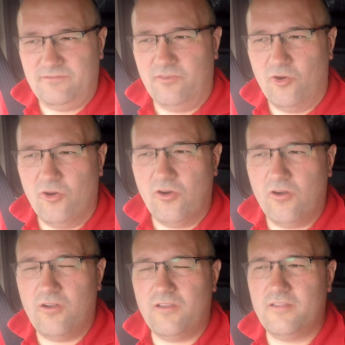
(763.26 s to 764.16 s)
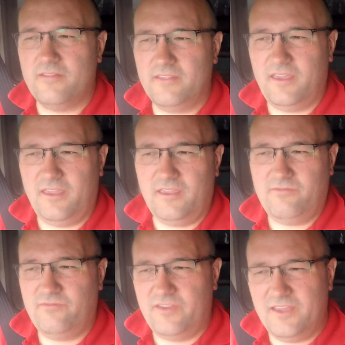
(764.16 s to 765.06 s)
for the
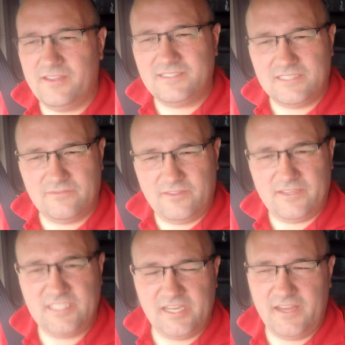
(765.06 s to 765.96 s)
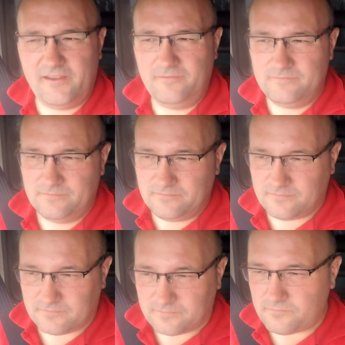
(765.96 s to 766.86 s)
Fiat for this year.
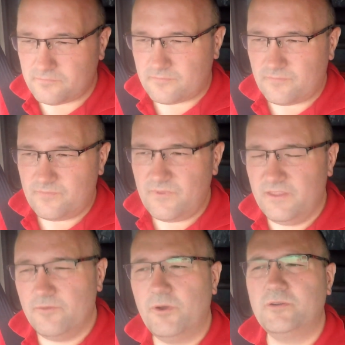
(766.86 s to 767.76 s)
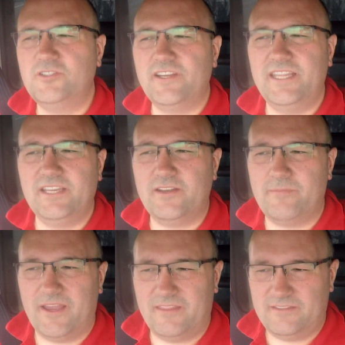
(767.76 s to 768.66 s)
I think what was really good
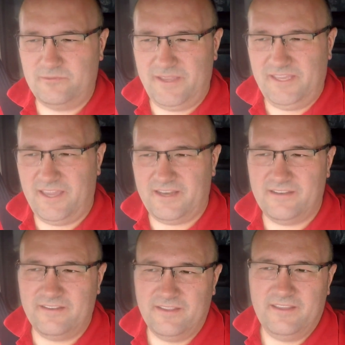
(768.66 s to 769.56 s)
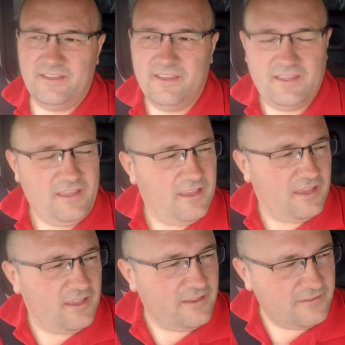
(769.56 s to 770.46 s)
about this weekend
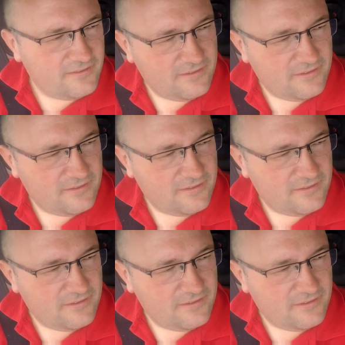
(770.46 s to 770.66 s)
is